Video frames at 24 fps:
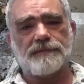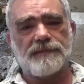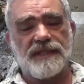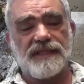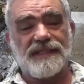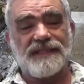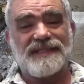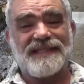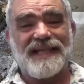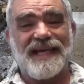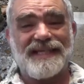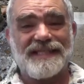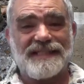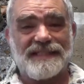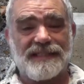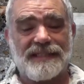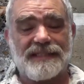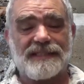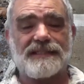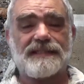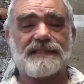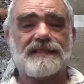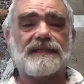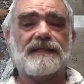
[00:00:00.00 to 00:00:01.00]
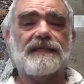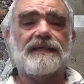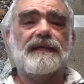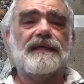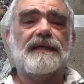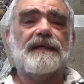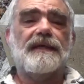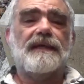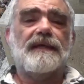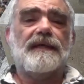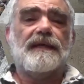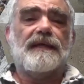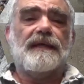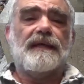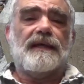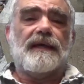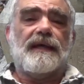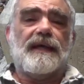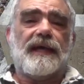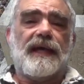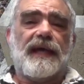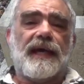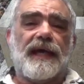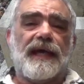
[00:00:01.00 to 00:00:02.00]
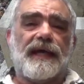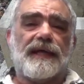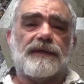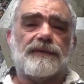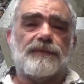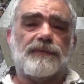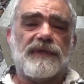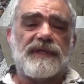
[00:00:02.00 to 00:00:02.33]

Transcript: the densest. And